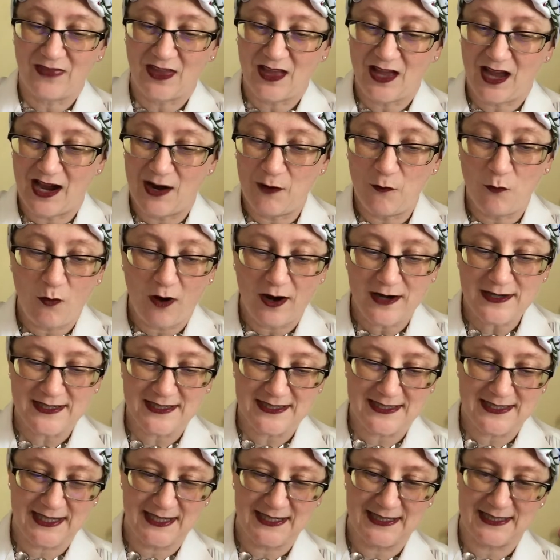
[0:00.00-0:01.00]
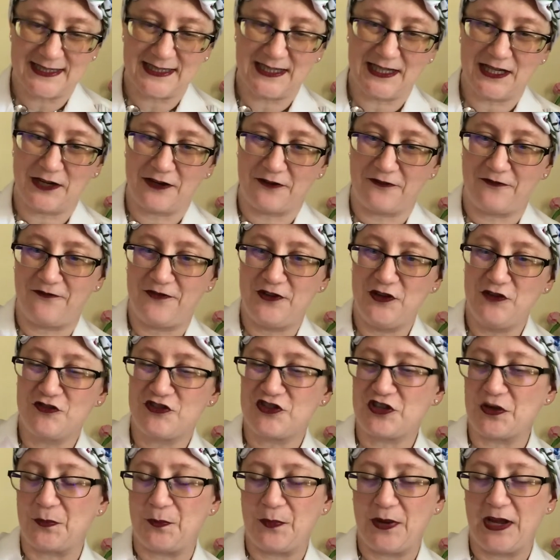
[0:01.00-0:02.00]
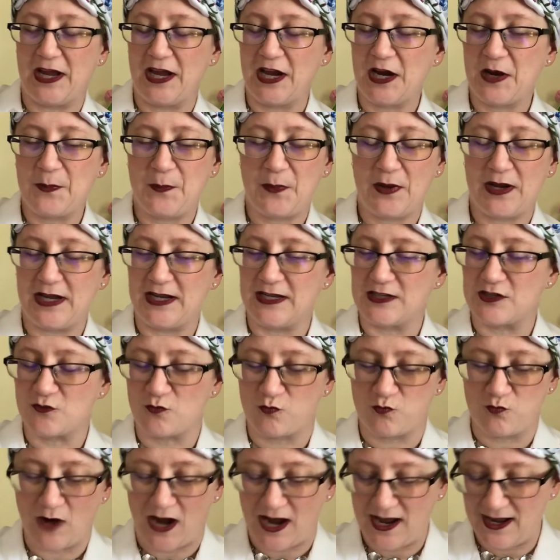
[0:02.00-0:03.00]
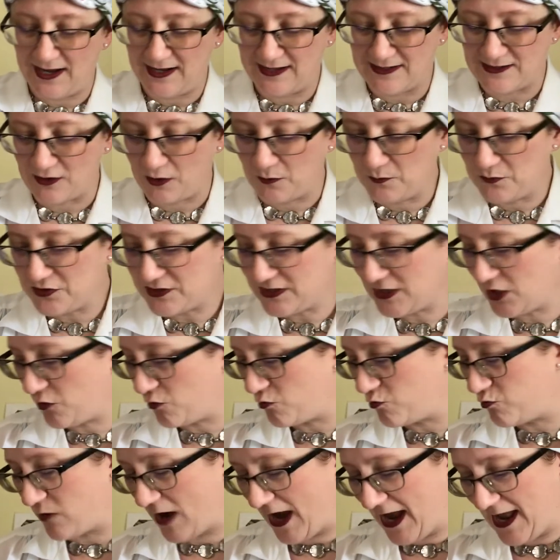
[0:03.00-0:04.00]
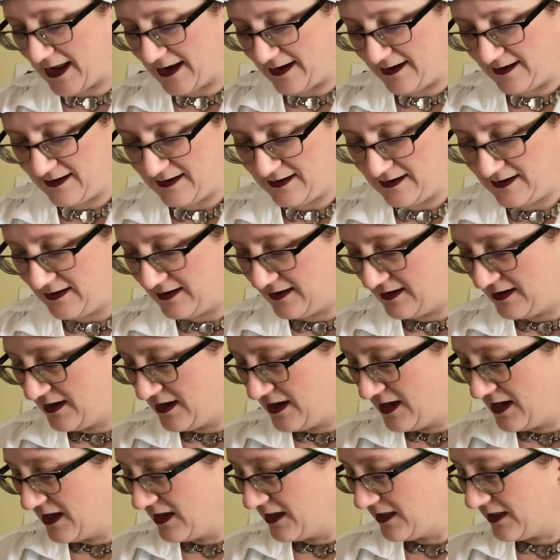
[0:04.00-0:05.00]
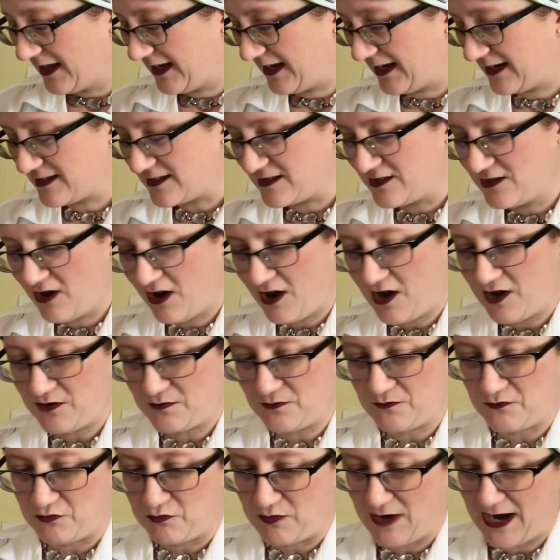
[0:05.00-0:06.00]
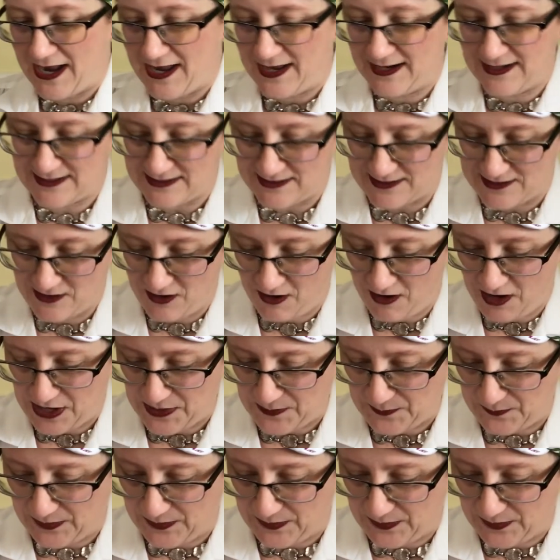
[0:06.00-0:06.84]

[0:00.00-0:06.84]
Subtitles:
I want to say it's like a fuchsia pink, but it's almost like a red. Like, it's not red, it's not